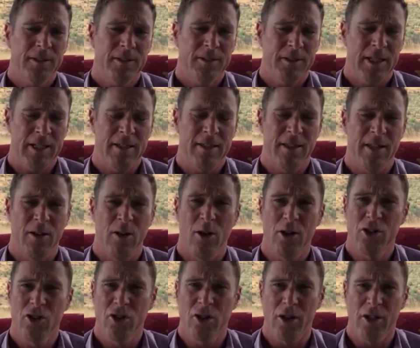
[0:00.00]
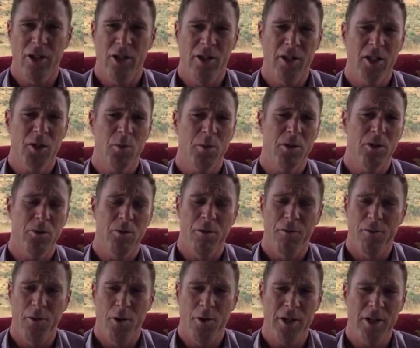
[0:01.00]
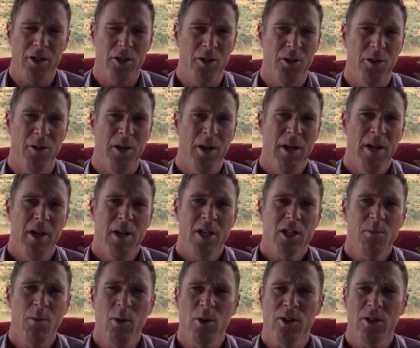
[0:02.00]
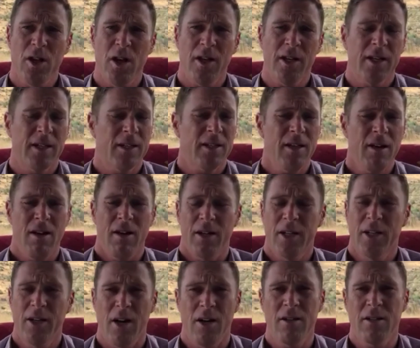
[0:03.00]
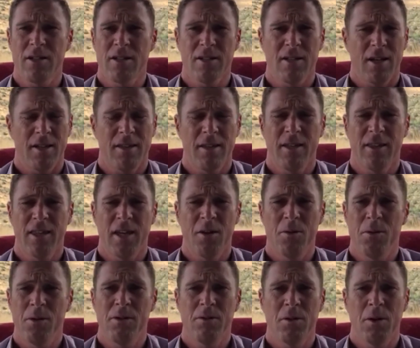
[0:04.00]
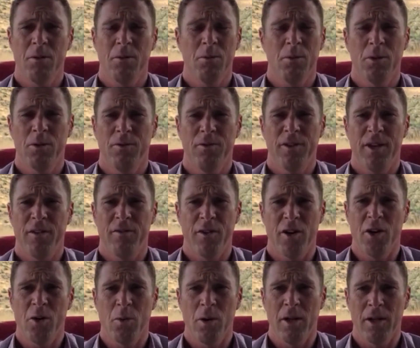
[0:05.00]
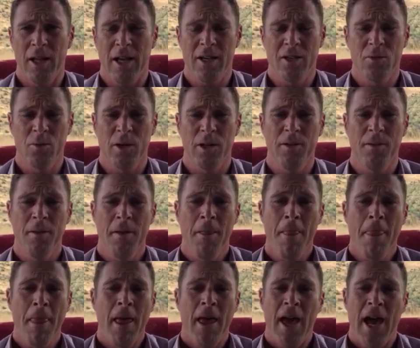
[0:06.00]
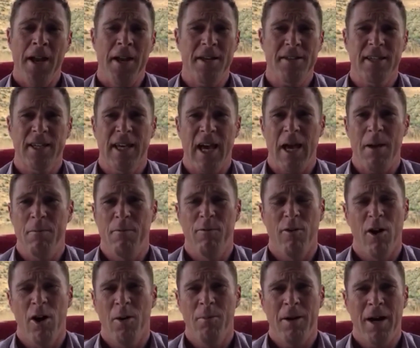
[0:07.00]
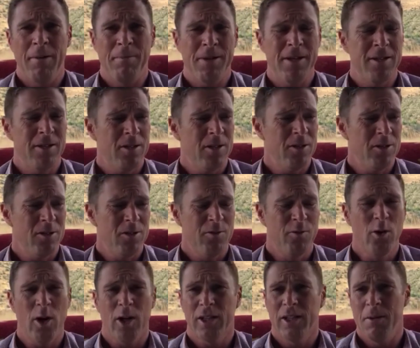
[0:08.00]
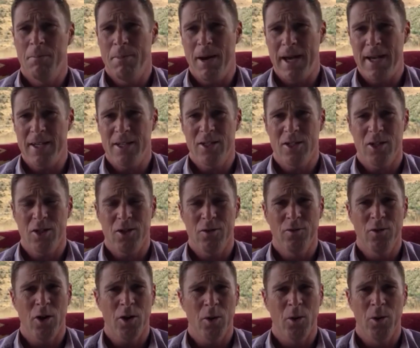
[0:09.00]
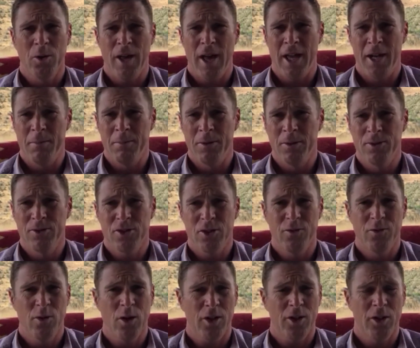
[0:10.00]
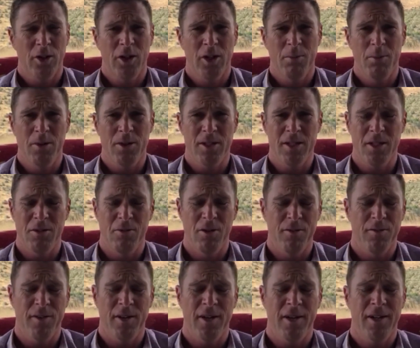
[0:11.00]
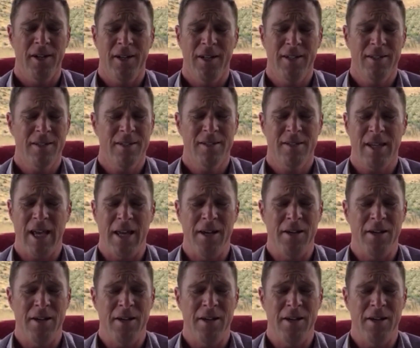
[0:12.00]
That's the large stock units where you're referring to. Small stock, yeah, goats, I think they would fare very well as well. And as a game farm, I mean, you've got the base, you've got all the animals, you've got the Kubusi River, it's